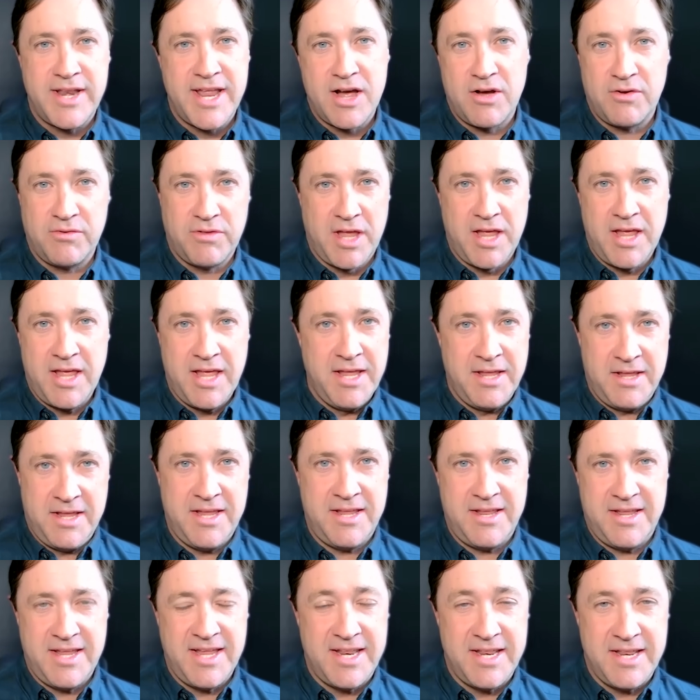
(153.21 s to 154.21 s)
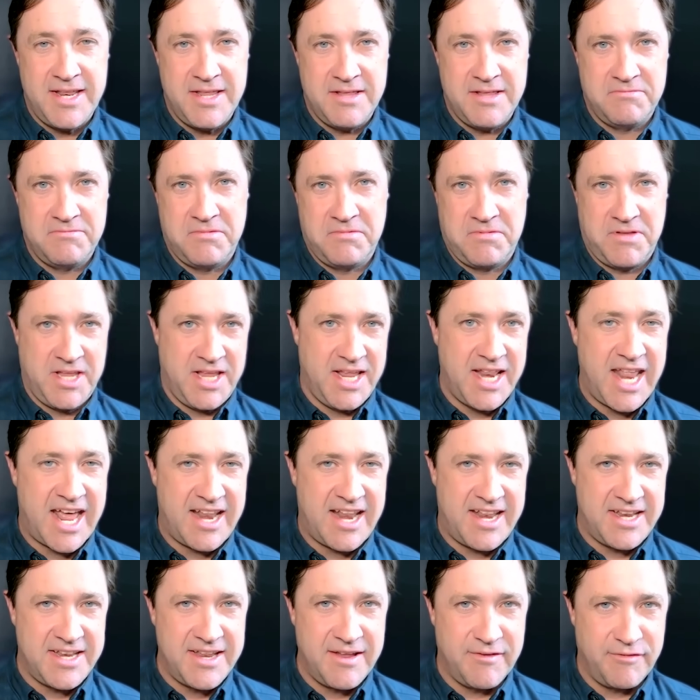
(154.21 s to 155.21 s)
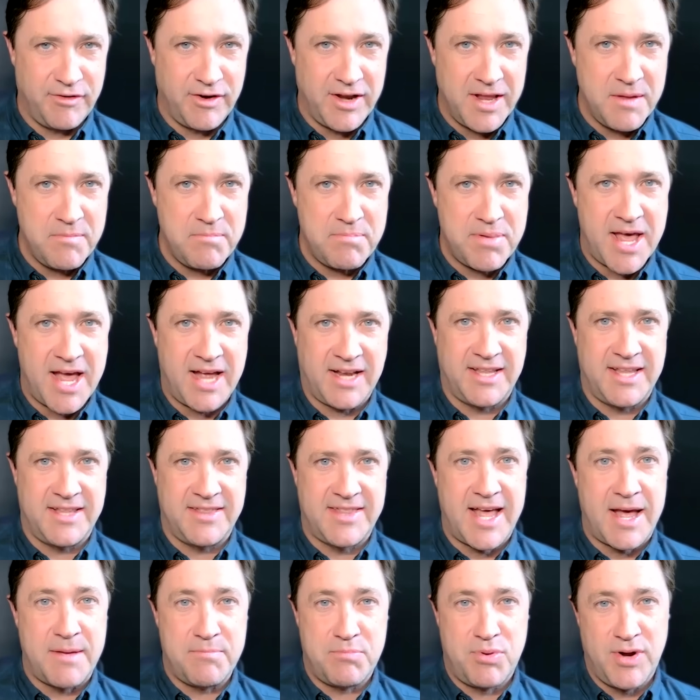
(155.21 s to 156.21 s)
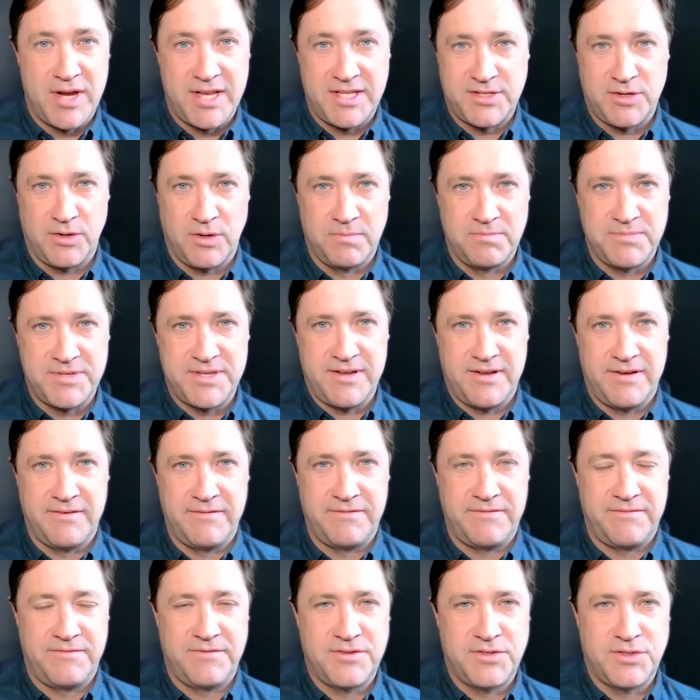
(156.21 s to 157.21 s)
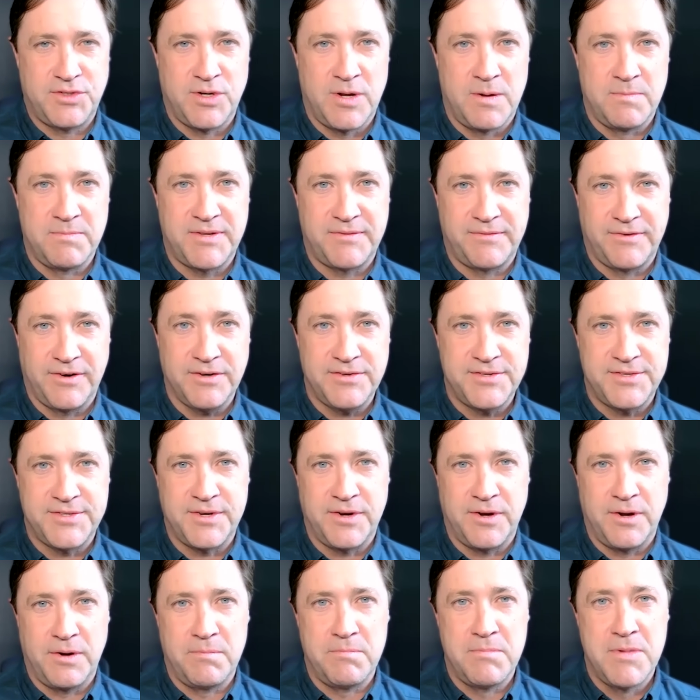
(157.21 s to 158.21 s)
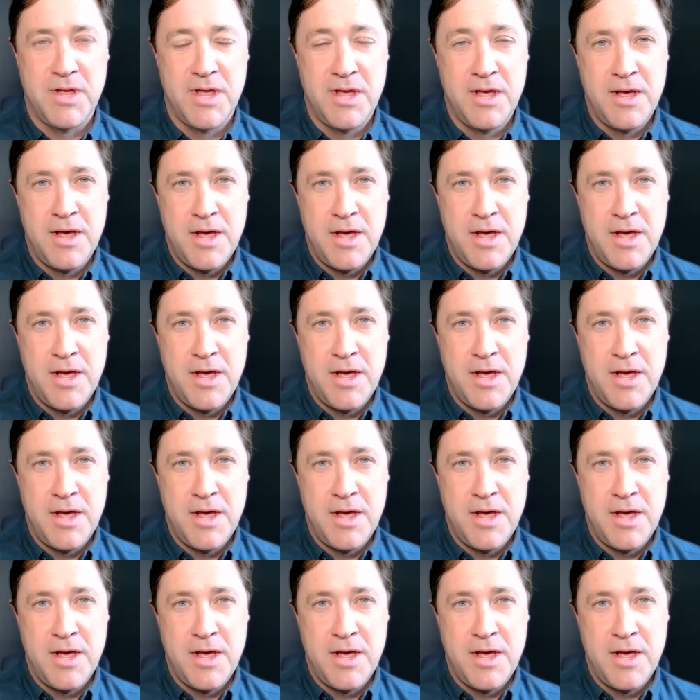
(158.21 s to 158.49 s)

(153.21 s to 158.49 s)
Now, it had a different impact at that point in terms of Trump's first term,